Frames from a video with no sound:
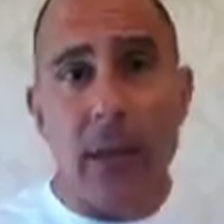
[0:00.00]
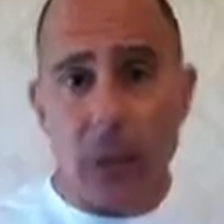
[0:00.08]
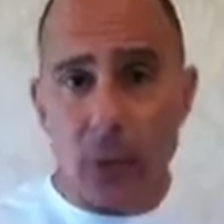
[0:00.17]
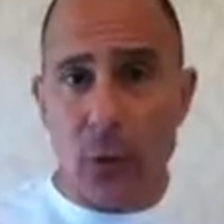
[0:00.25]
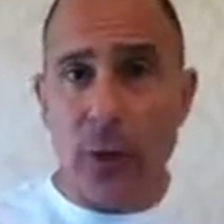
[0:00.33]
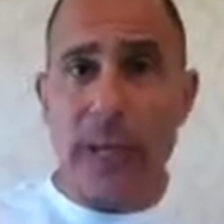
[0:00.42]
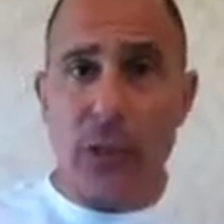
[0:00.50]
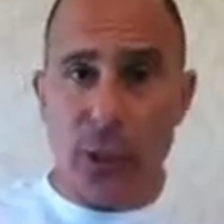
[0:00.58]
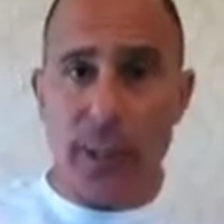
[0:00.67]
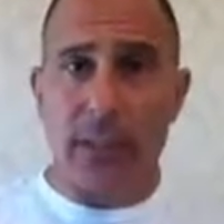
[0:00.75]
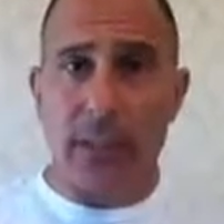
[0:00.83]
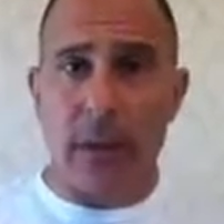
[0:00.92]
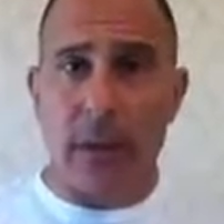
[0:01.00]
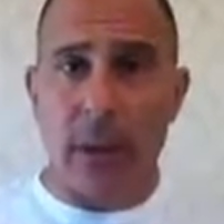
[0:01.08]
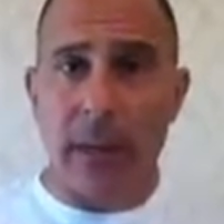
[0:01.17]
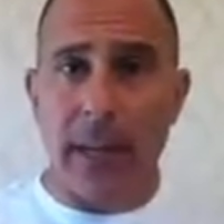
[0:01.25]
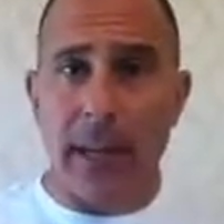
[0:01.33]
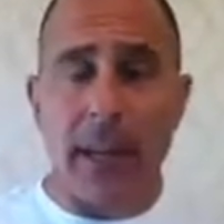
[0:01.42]
You train chest on
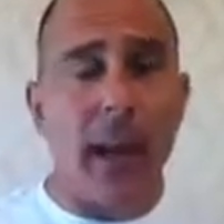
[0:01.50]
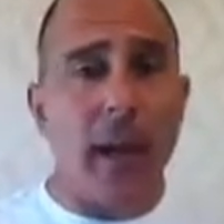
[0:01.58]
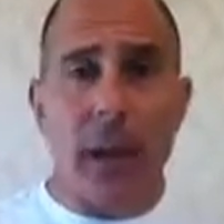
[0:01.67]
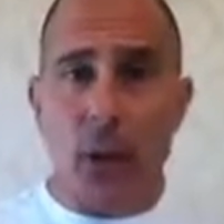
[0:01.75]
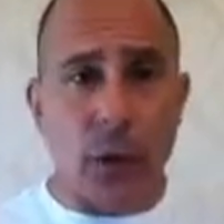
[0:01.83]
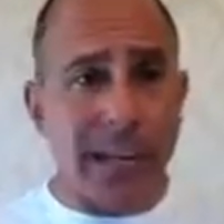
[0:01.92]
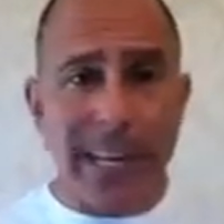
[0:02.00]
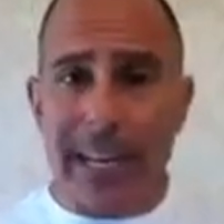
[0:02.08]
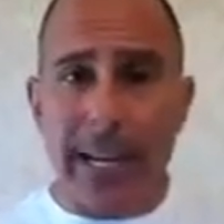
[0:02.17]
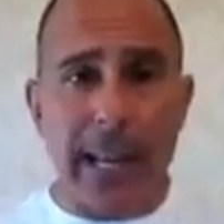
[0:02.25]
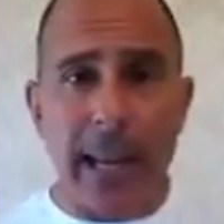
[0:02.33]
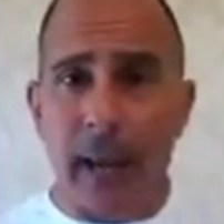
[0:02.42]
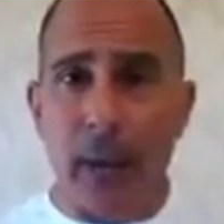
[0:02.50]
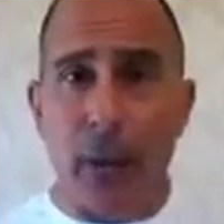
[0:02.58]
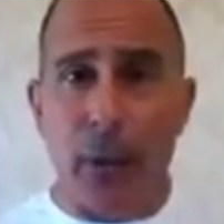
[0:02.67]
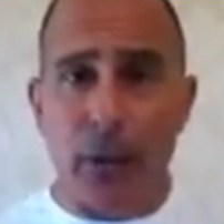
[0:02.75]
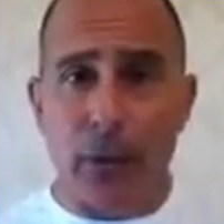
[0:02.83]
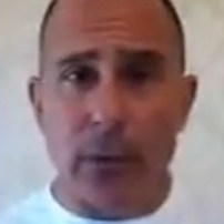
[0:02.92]
Monday, you're going to hit it again on
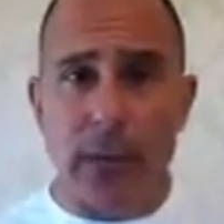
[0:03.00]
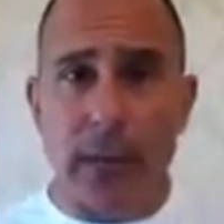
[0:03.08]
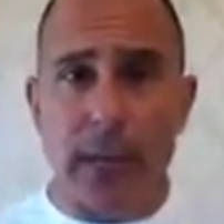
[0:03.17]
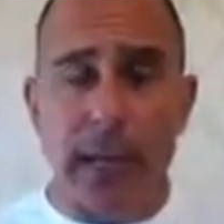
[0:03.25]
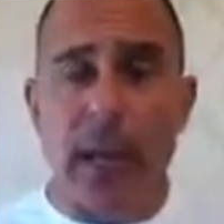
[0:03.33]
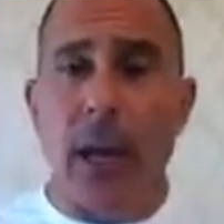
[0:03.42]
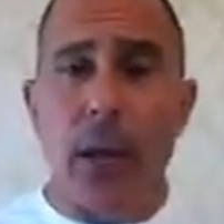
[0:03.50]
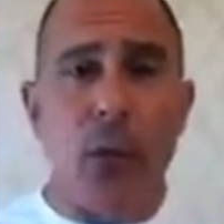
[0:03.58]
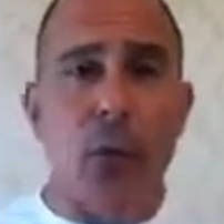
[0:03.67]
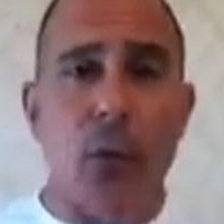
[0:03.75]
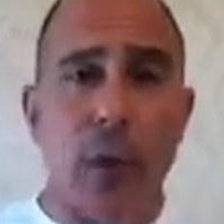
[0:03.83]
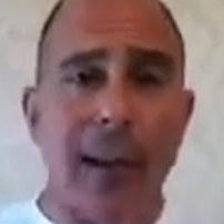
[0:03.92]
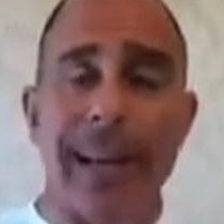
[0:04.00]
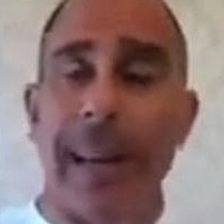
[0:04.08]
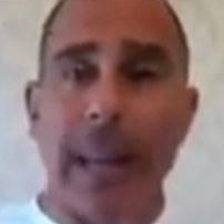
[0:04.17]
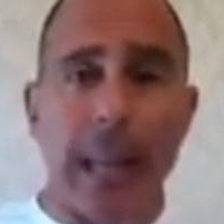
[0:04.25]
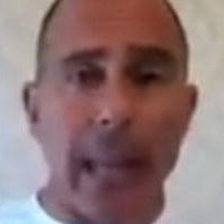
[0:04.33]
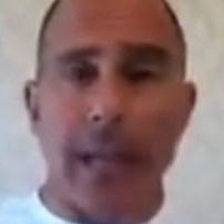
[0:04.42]
Thursday. You train
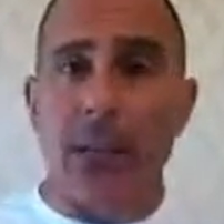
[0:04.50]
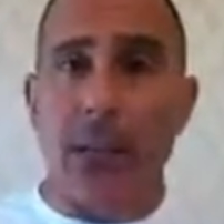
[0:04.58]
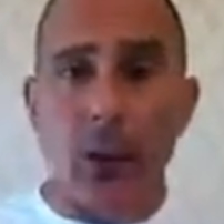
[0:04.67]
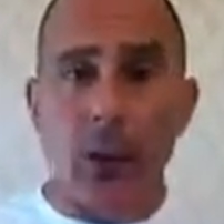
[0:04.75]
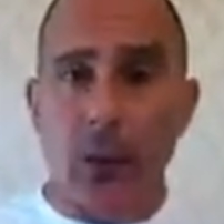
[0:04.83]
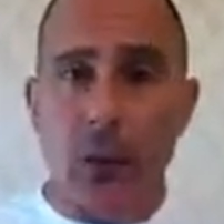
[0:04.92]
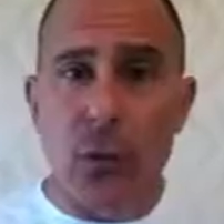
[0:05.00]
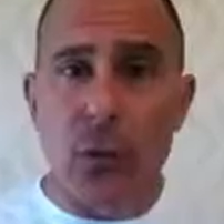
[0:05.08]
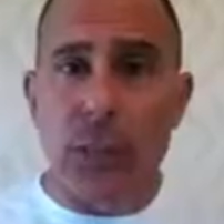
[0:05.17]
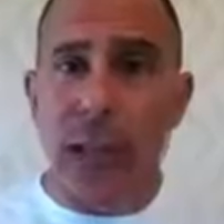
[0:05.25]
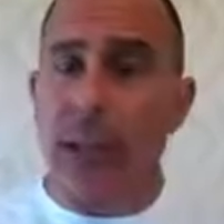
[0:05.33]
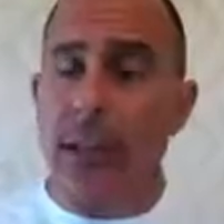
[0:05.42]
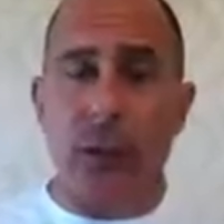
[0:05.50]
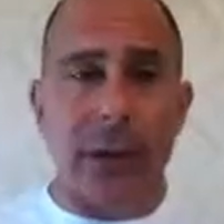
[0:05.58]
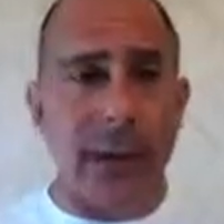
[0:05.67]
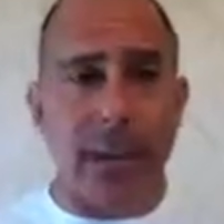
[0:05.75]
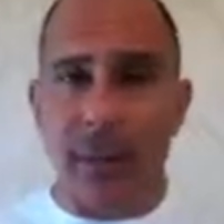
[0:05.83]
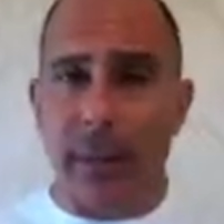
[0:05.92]
legs on Tuesday, you're going
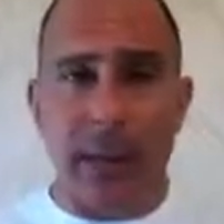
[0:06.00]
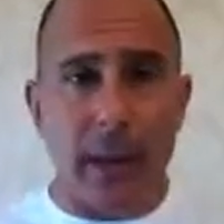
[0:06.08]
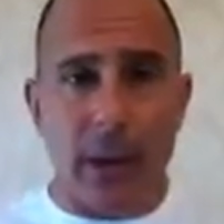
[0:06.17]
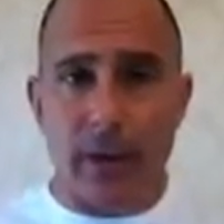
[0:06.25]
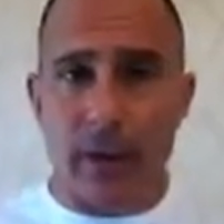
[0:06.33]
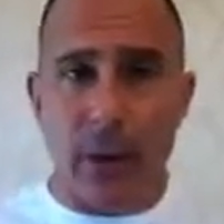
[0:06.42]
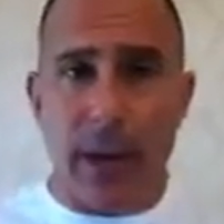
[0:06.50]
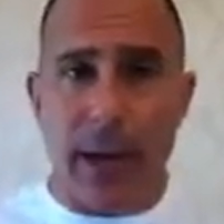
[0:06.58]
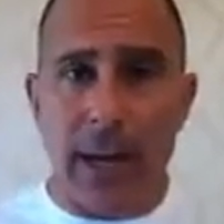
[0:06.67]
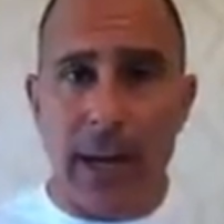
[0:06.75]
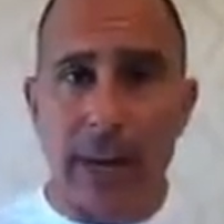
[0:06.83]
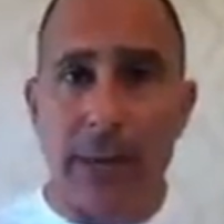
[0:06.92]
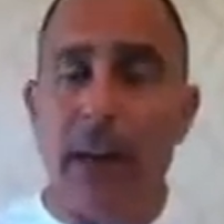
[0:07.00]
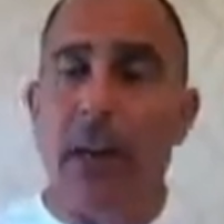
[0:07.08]
to hit them again on Friday.